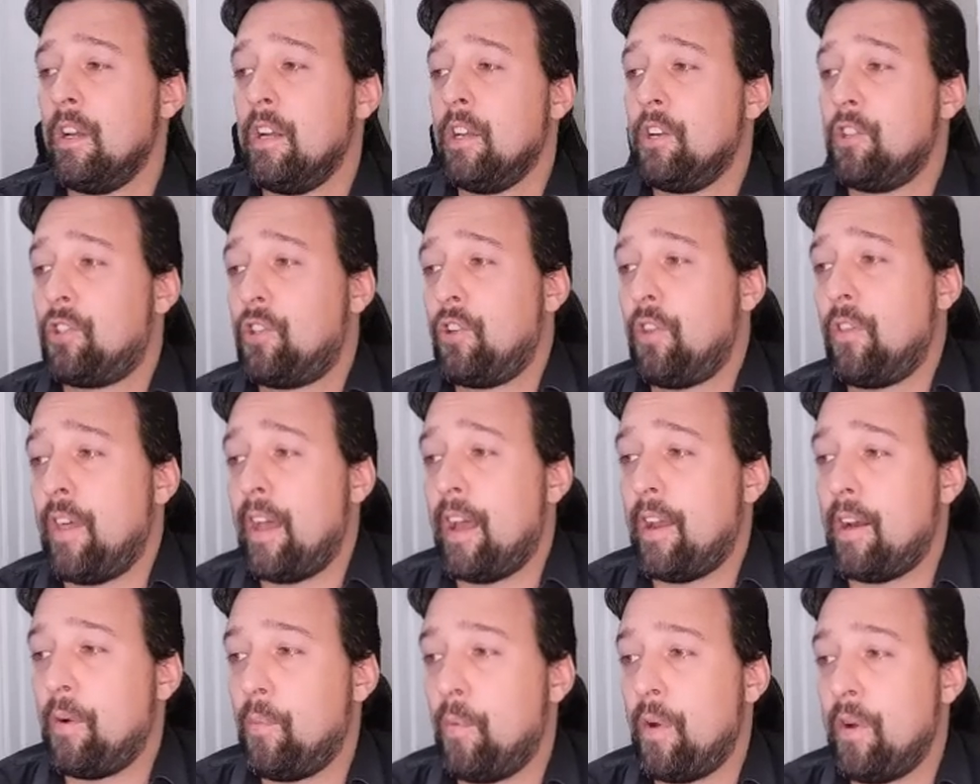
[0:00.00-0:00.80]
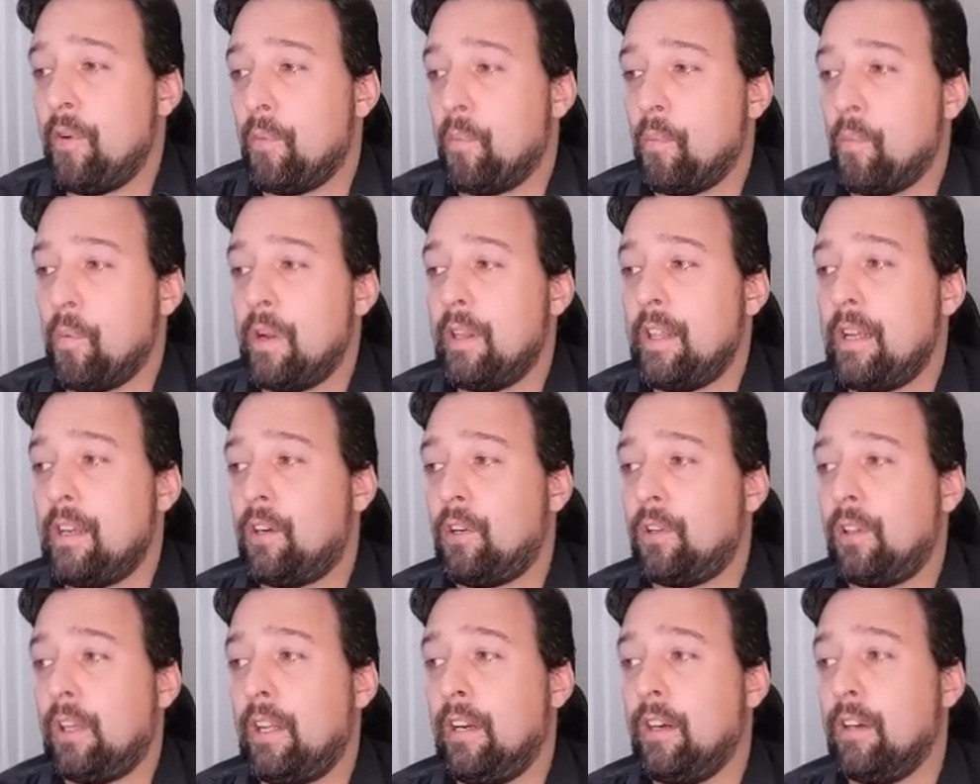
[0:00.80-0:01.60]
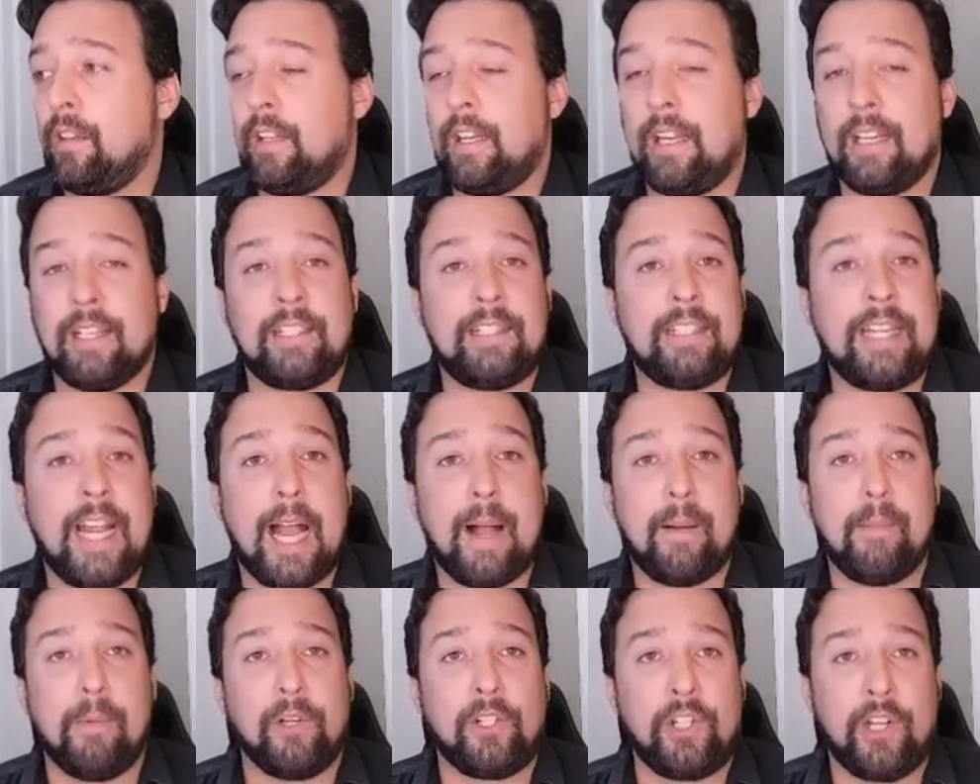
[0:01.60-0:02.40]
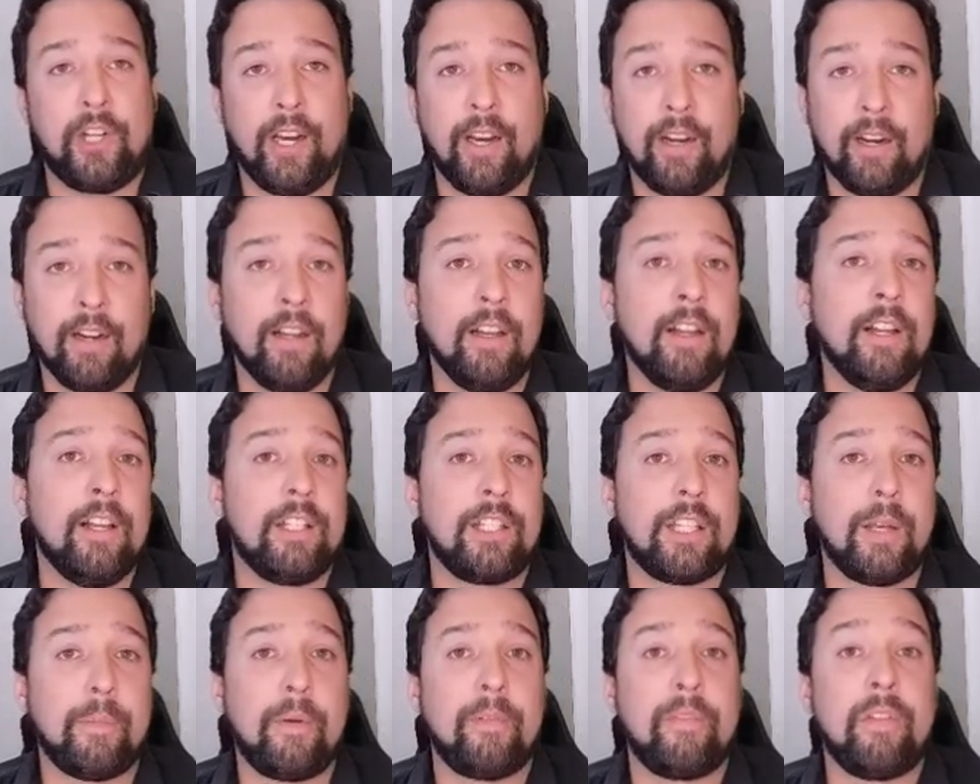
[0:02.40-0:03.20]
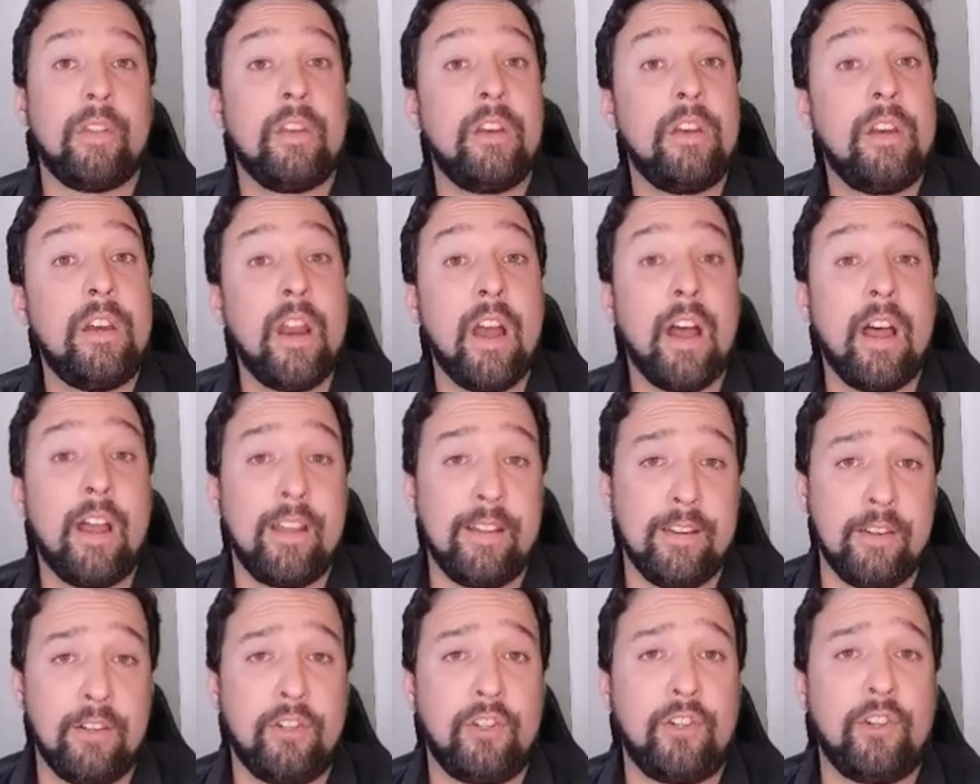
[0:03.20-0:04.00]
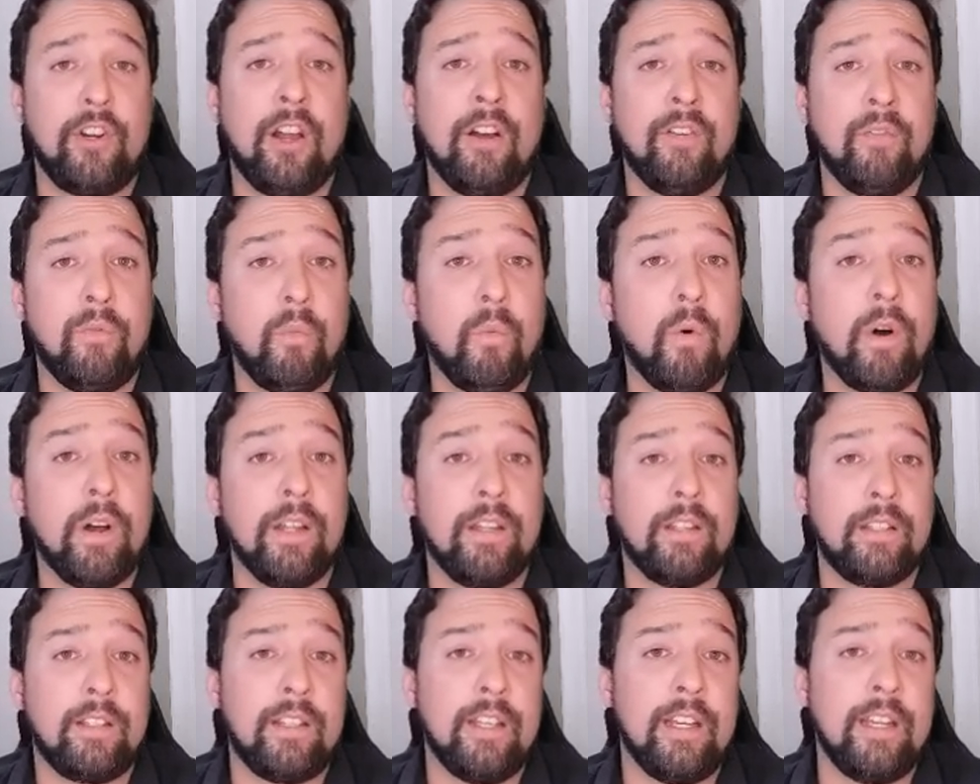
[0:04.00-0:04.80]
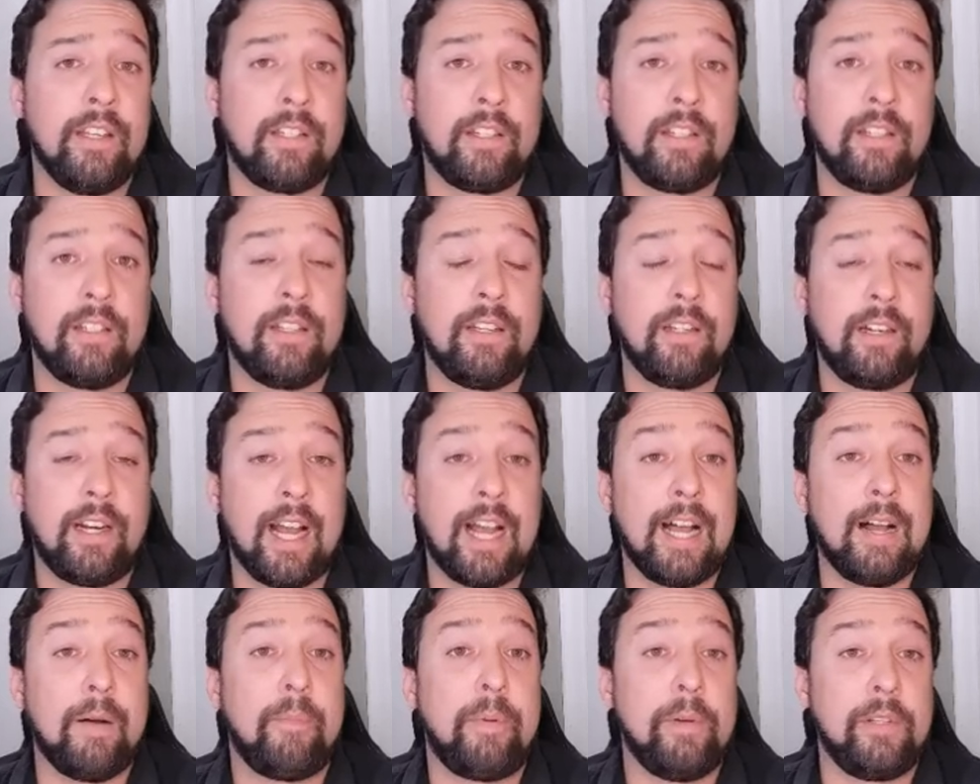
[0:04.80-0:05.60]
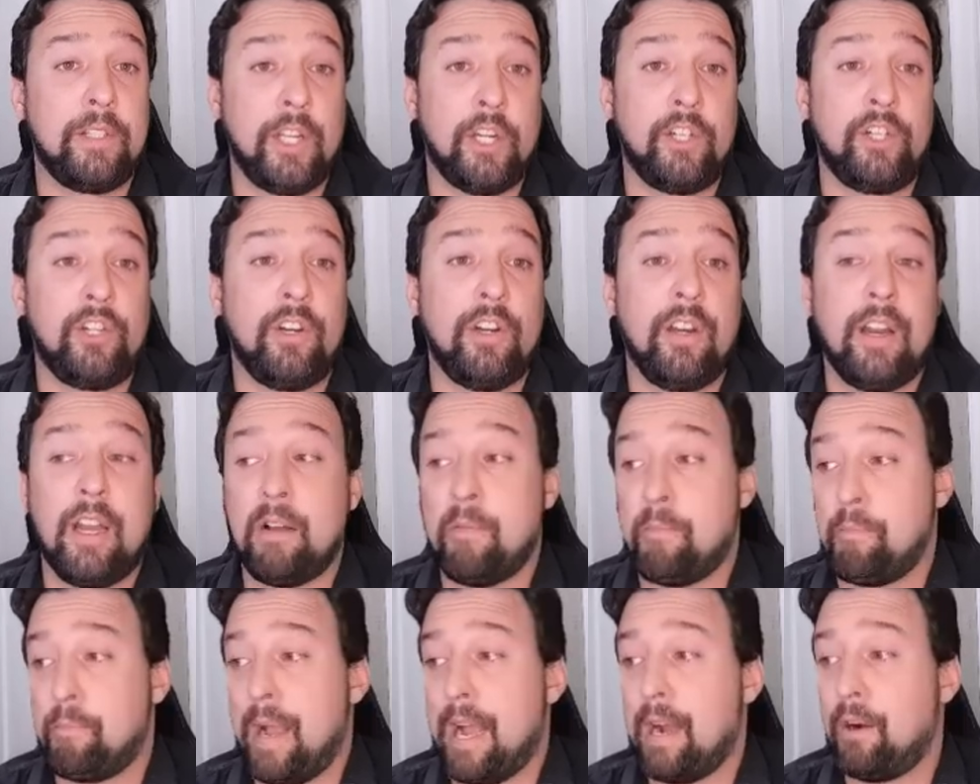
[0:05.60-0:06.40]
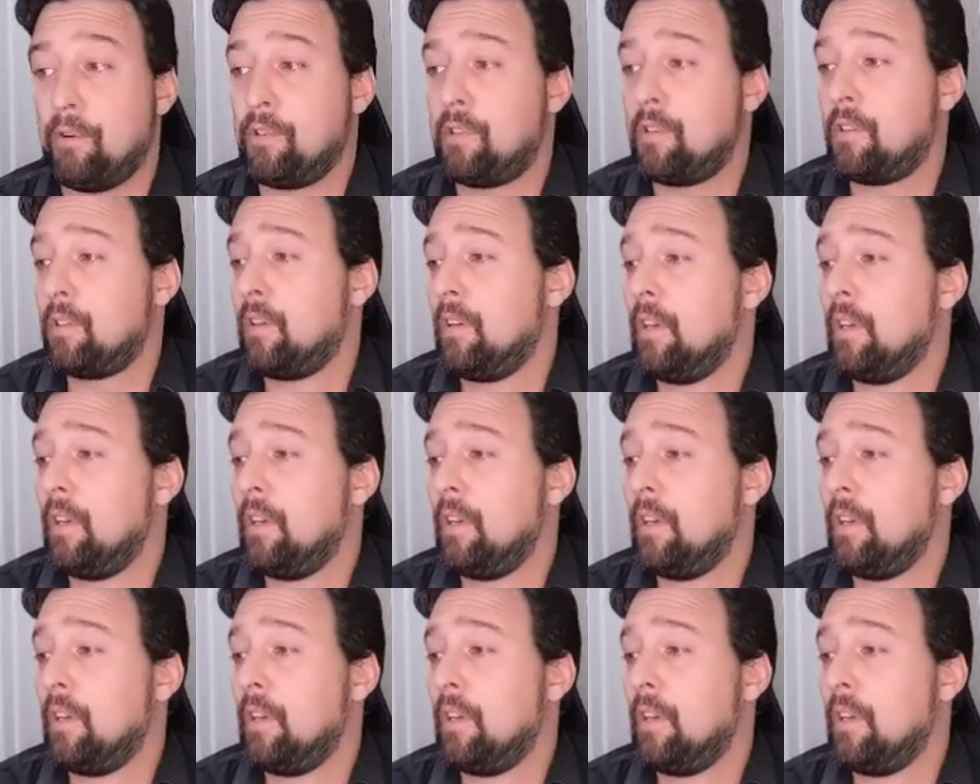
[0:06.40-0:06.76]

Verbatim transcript: So that we're really clearly establishing some of the nudge of what is this composition about.